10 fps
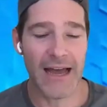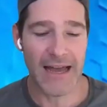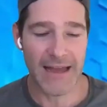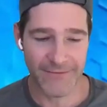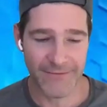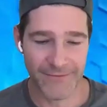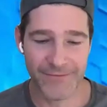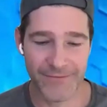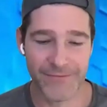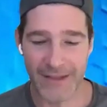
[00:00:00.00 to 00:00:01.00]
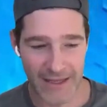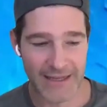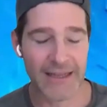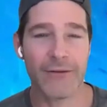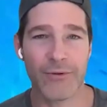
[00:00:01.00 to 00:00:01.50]
I feel
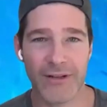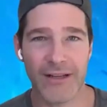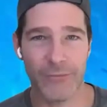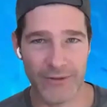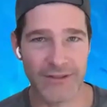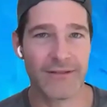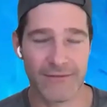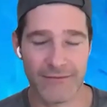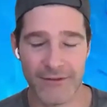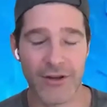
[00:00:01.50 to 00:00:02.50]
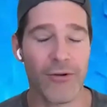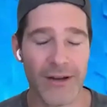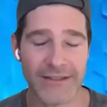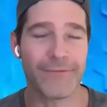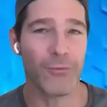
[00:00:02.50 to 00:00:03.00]
like it would
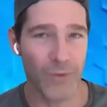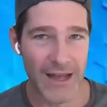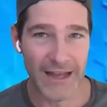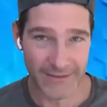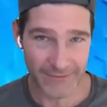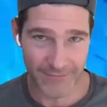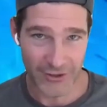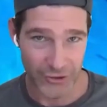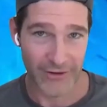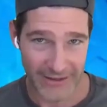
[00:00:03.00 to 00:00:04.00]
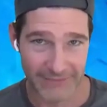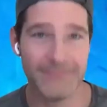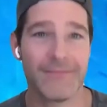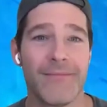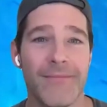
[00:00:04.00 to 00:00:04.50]
go a different way, the jury.